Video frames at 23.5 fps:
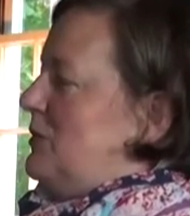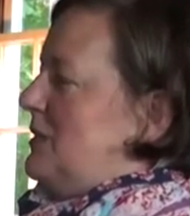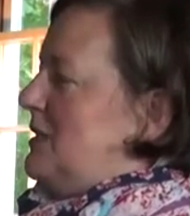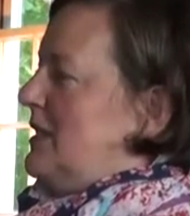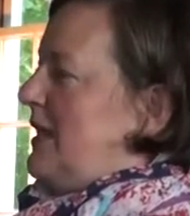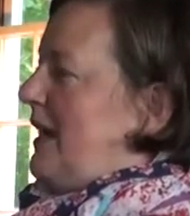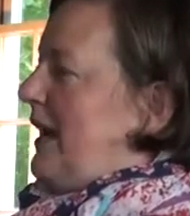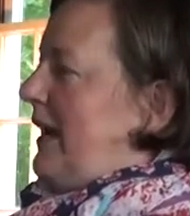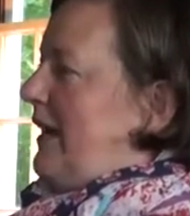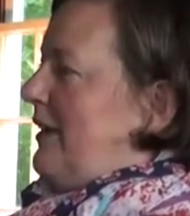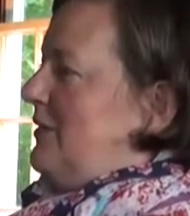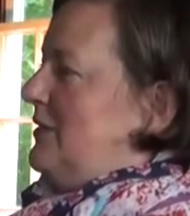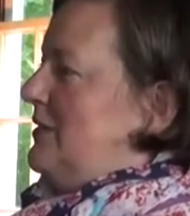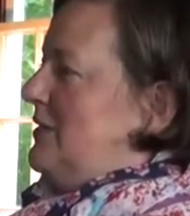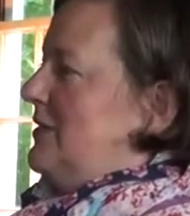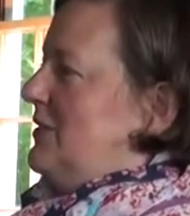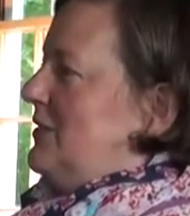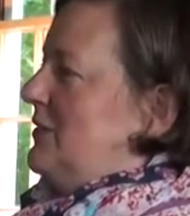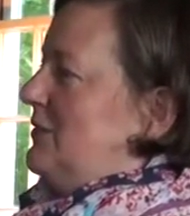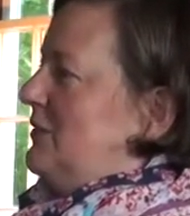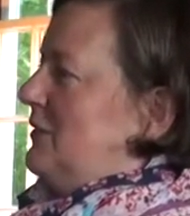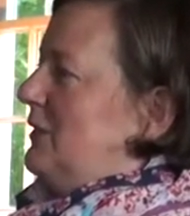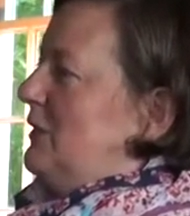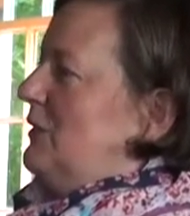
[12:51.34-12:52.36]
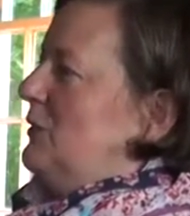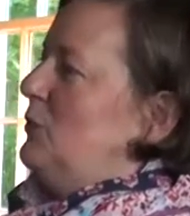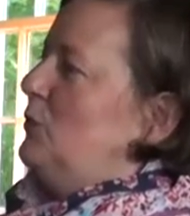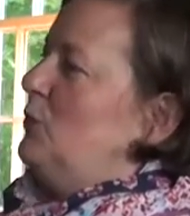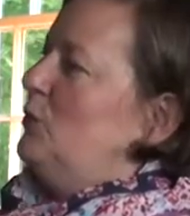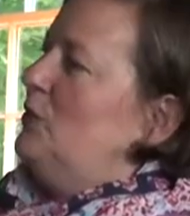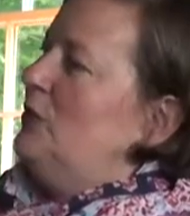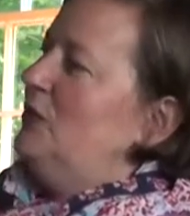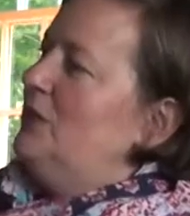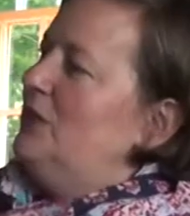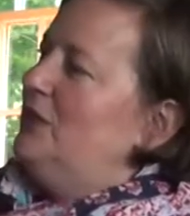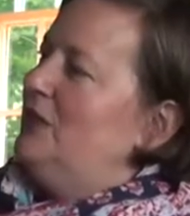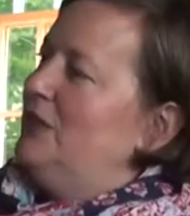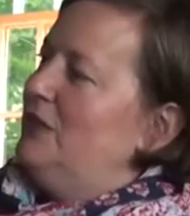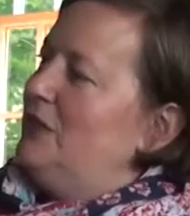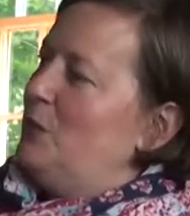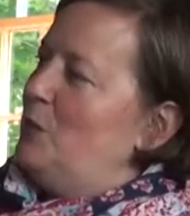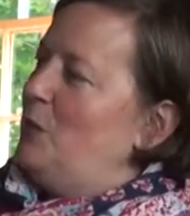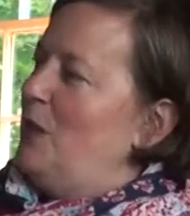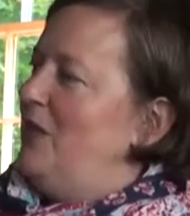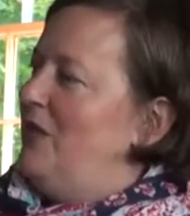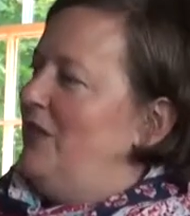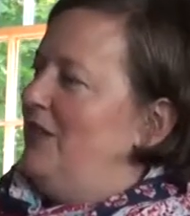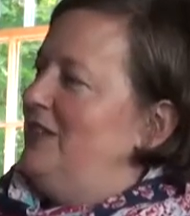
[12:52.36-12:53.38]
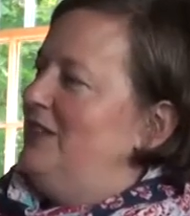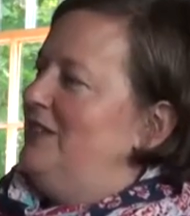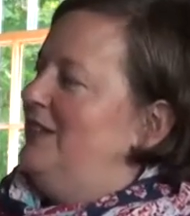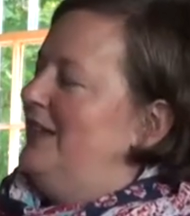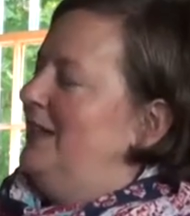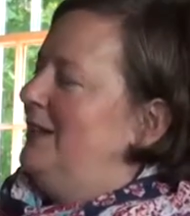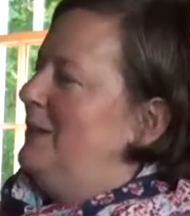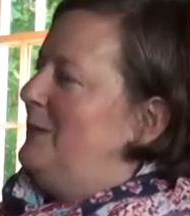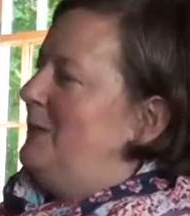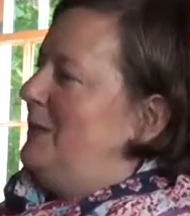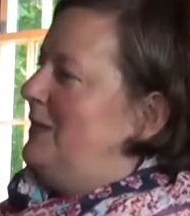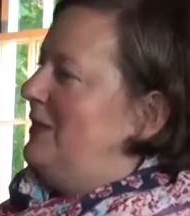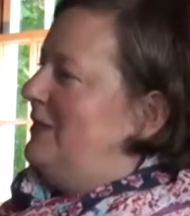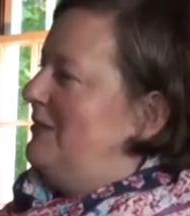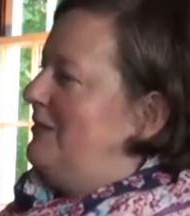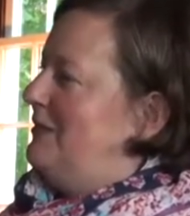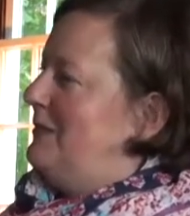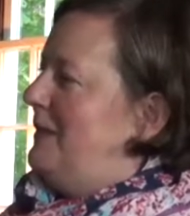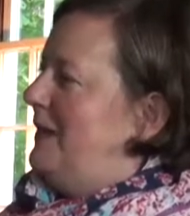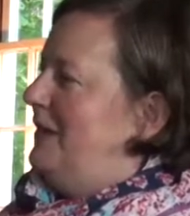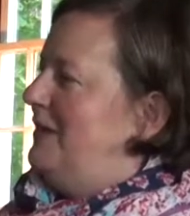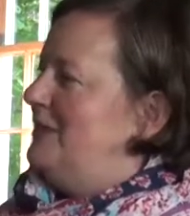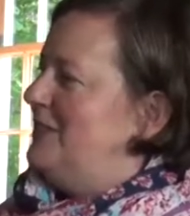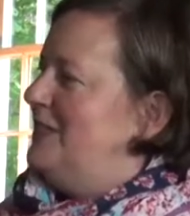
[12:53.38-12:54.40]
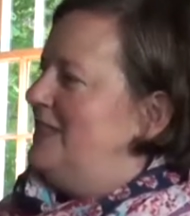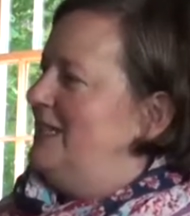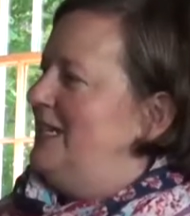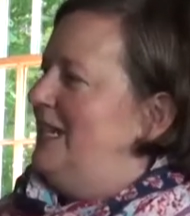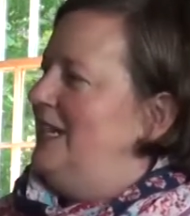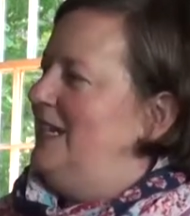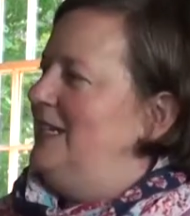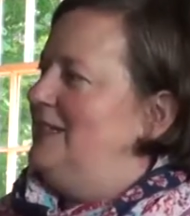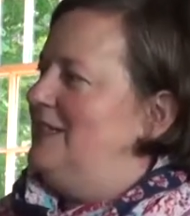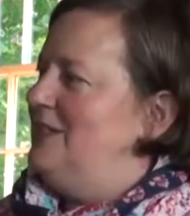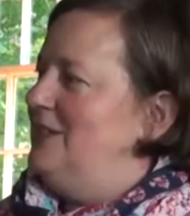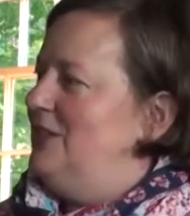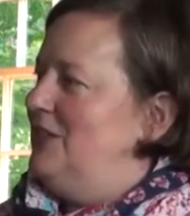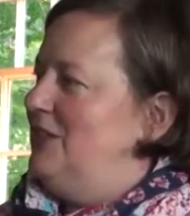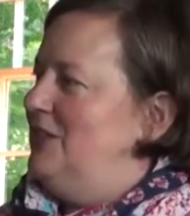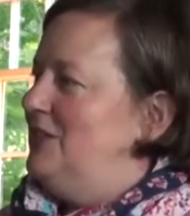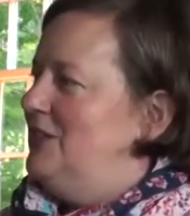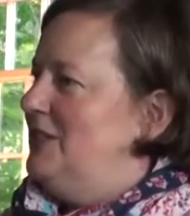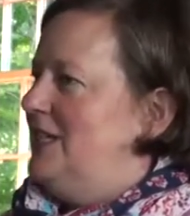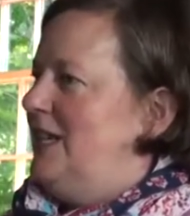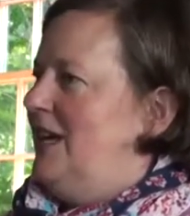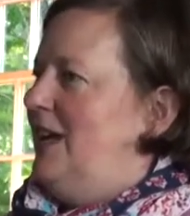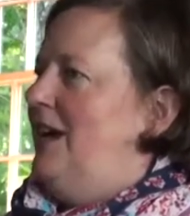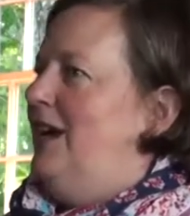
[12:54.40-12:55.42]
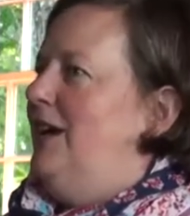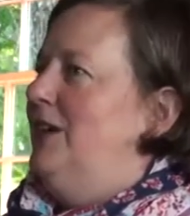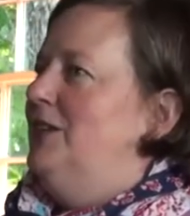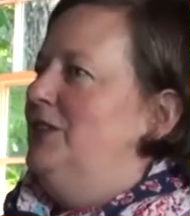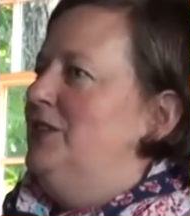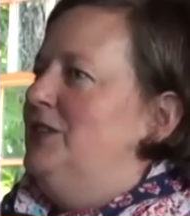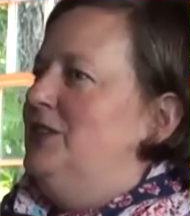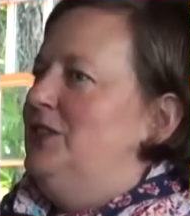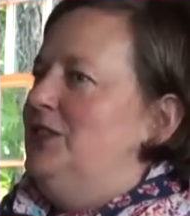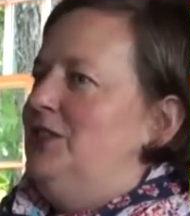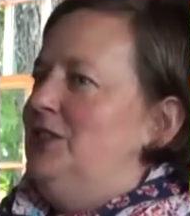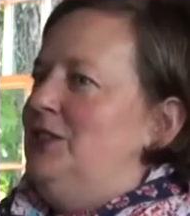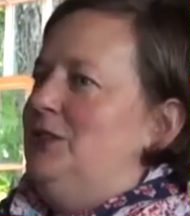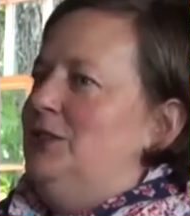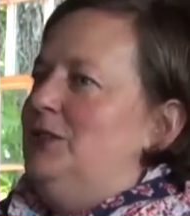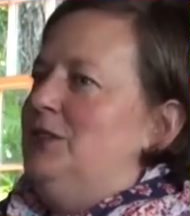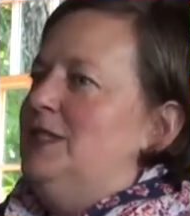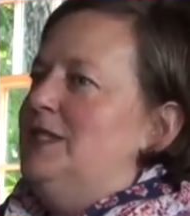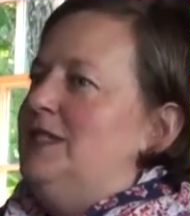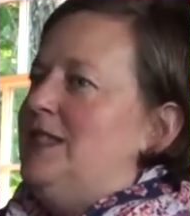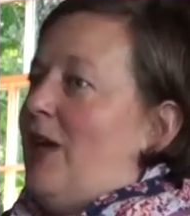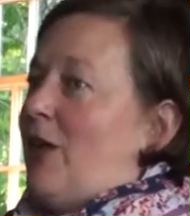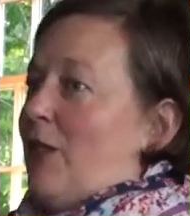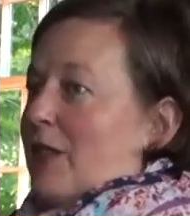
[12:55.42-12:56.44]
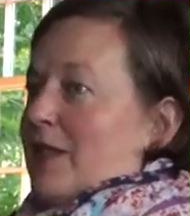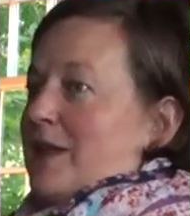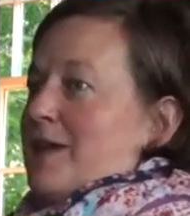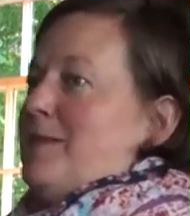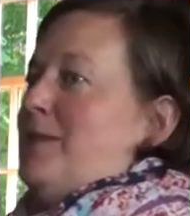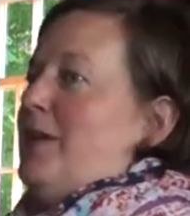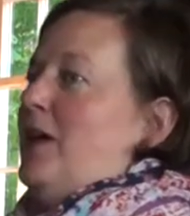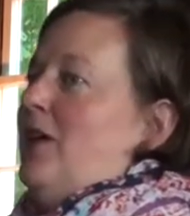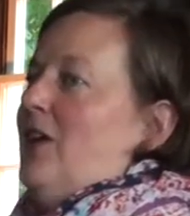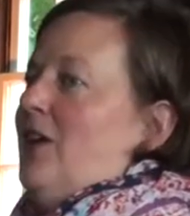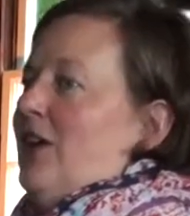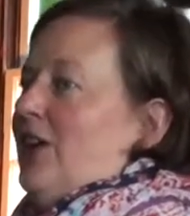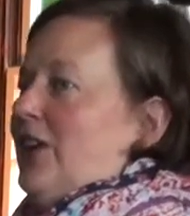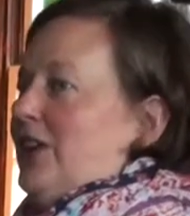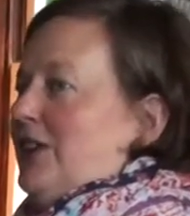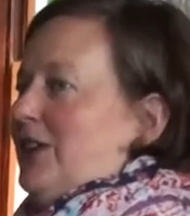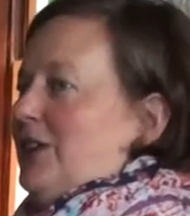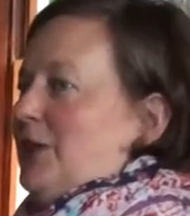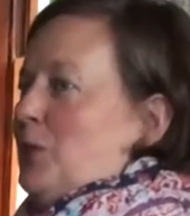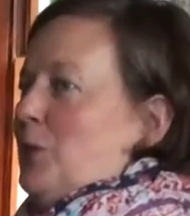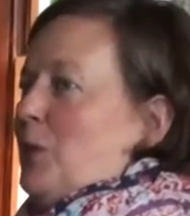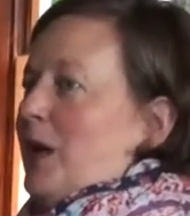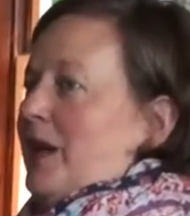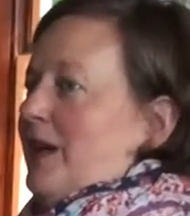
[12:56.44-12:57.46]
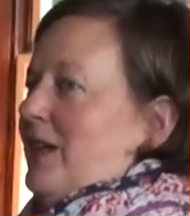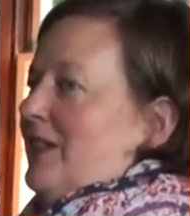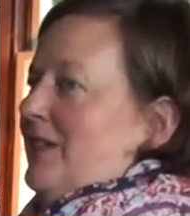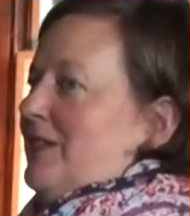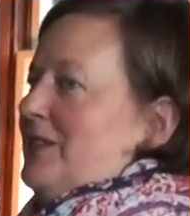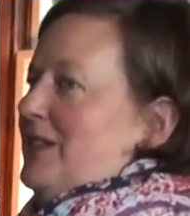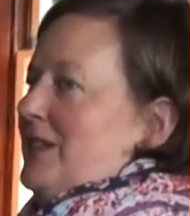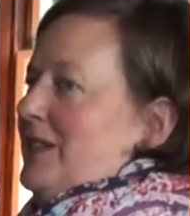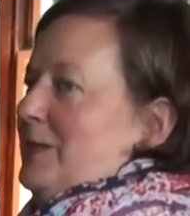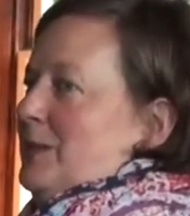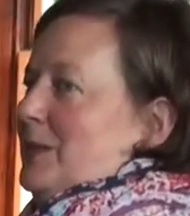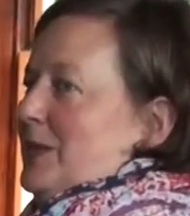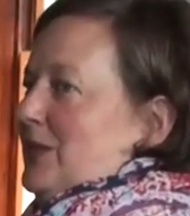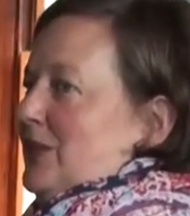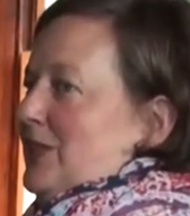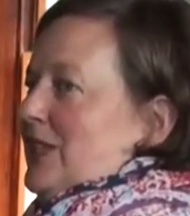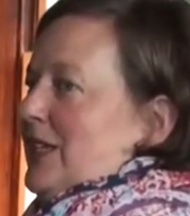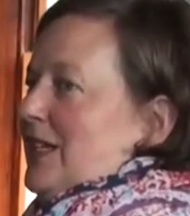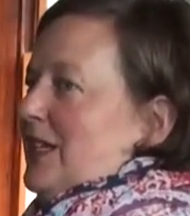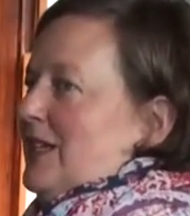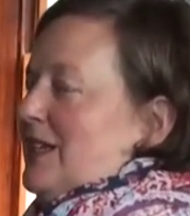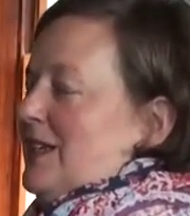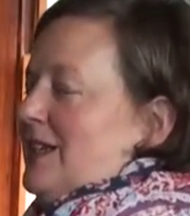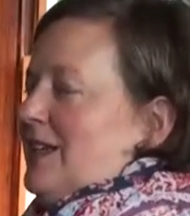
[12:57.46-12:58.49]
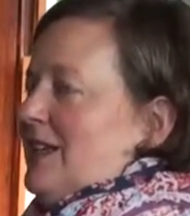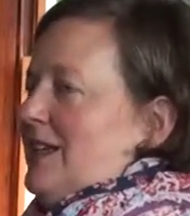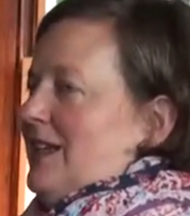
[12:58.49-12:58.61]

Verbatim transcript: was how to lure the wealthy developer from out of state to your town to sell them on your white elephant building,